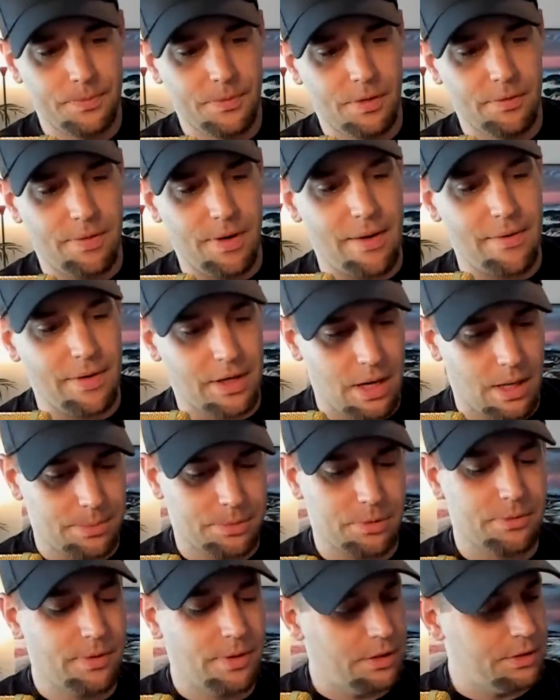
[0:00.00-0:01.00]
Five of
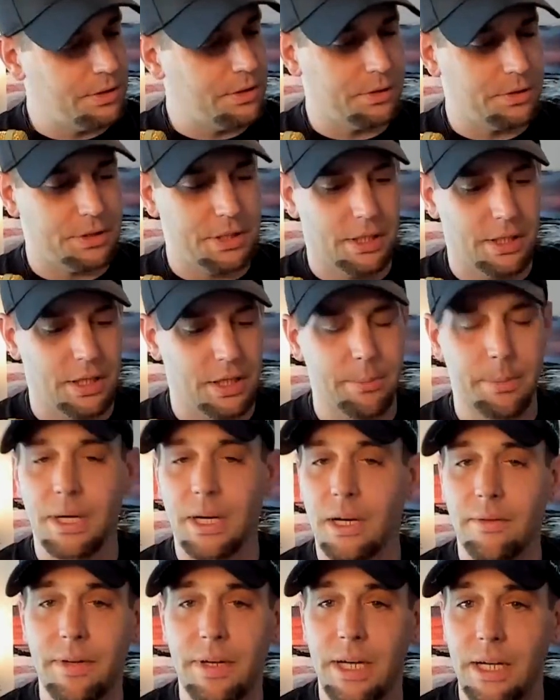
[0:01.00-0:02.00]
Cups reversed. They're still in the
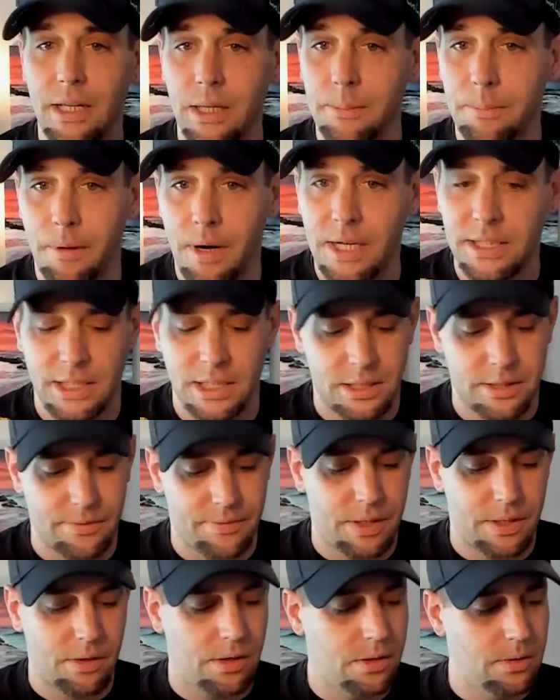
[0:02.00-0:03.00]
middle of a healing process of
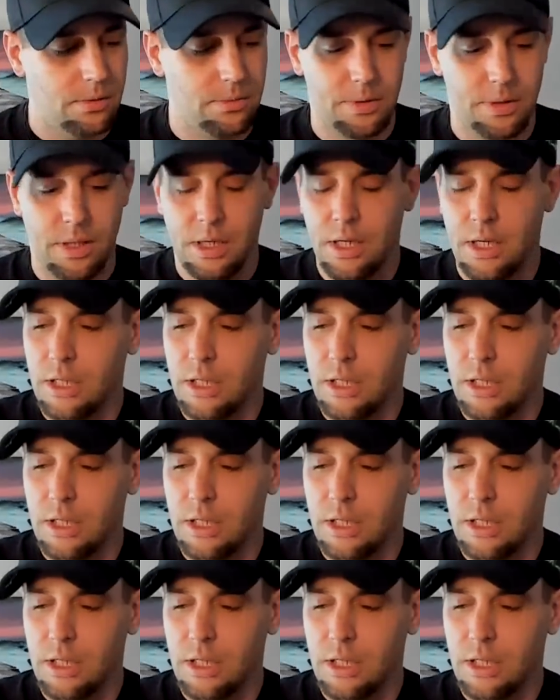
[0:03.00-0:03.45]
their own.